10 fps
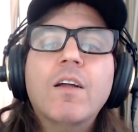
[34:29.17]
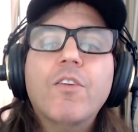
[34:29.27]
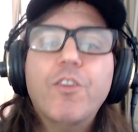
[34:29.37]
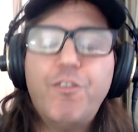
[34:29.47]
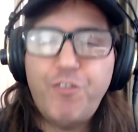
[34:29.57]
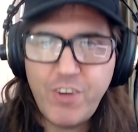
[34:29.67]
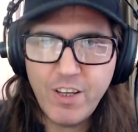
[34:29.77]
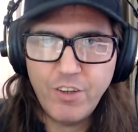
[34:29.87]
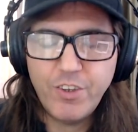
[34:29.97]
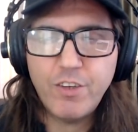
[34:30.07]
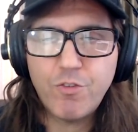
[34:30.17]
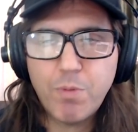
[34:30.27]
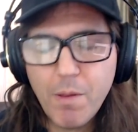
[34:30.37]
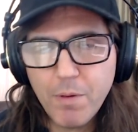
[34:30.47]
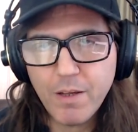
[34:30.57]
the field in the
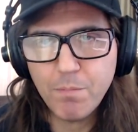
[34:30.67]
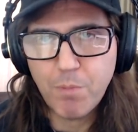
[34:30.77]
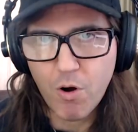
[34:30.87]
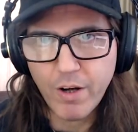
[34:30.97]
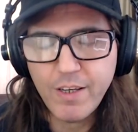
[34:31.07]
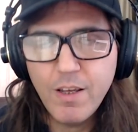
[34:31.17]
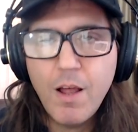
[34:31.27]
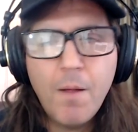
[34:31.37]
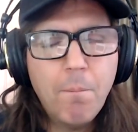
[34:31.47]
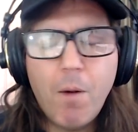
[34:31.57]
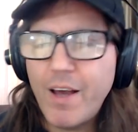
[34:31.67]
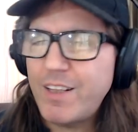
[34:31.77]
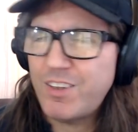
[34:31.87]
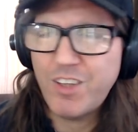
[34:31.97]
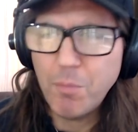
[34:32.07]
Republican Party by
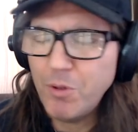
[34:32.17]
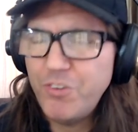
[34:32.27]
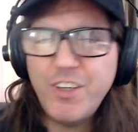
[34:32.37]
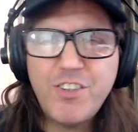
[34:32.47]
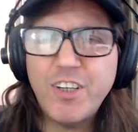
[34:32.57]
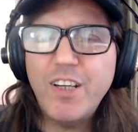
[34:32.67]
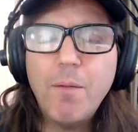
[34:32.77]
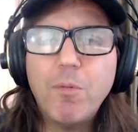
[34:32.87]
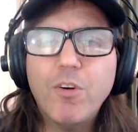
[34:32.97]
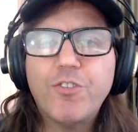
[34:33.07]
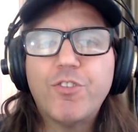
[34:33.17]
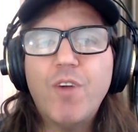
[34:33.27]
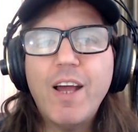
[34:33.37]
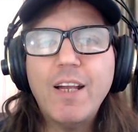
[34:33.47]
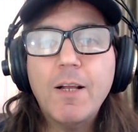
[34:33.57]
double digit numbers,
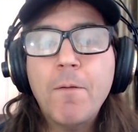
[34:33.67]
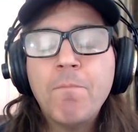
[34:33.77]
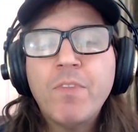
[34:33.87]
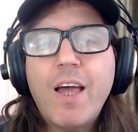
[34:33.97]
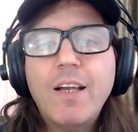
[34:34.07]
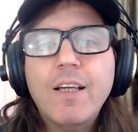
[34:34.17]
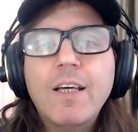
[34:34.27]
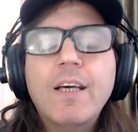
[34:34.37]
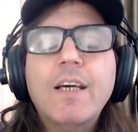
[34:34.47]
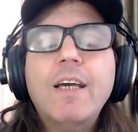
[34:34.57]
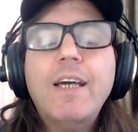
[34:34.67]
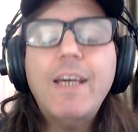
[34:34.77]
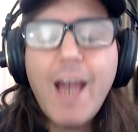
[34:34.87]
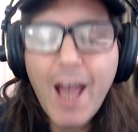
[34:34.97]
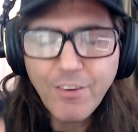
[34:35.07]
right? That
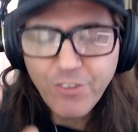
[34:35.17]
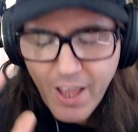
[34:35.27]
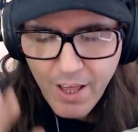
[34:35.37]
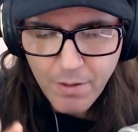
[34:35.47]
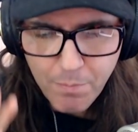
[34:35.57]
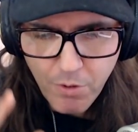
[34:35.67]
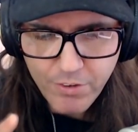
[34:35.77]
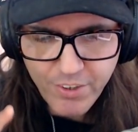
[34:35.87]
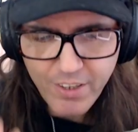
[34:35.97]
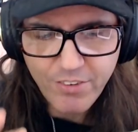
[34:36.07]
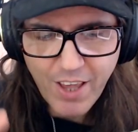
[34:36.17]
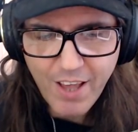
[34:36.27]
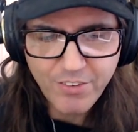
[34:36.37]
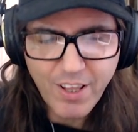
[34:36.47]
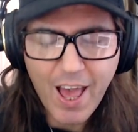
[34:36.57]
he has to, Bernie Sanders
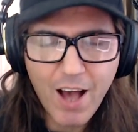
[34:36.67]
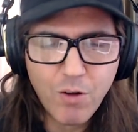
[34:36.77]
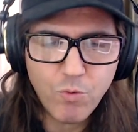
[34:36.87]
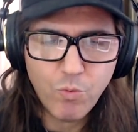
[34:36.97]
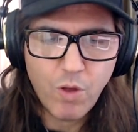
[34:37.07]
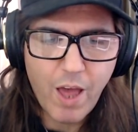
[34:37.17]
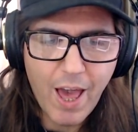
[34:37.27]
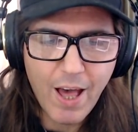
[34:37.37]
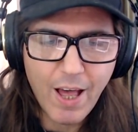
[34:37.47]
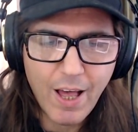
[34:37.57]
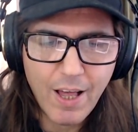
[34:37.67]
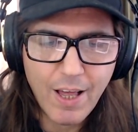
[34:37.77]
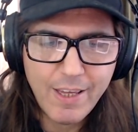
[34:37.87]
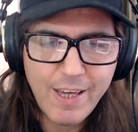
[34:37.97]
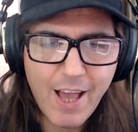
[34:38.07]
has to out, uh, uh,
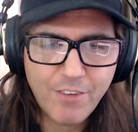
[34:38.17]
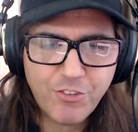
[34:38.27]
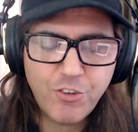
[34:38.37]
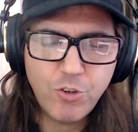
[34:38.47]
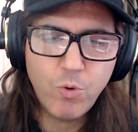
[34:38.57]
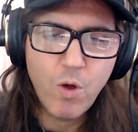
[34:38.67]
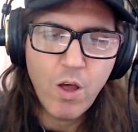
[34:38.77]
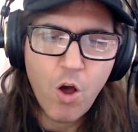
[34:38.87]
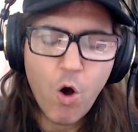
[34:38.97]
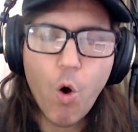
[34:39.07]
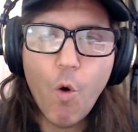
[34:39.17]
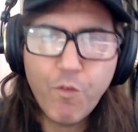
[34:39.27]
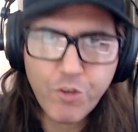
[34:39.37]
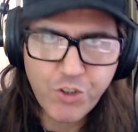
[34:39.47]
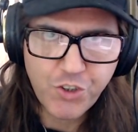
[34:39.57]
he has to
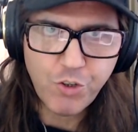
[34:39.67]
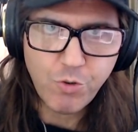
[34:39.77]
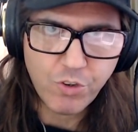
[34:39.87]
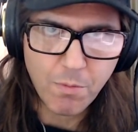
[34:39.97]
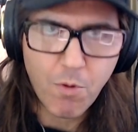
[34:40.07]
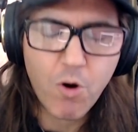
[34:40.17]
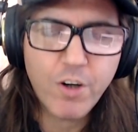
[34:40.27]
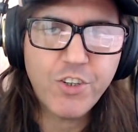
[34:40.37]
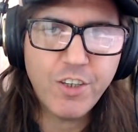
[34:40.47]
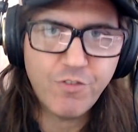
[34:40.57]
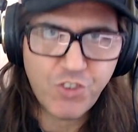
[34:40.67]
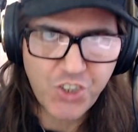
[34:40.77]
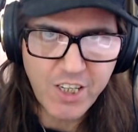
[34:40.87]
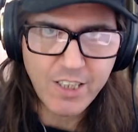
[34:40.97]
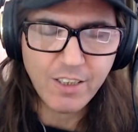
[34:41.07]
overshoot the margin of
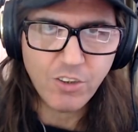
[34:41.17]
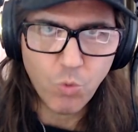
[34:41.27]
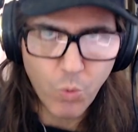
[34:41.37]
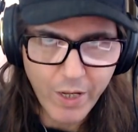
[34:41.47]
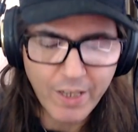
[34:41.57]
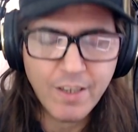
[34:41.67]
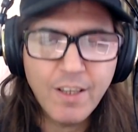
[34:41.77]
cheating to win.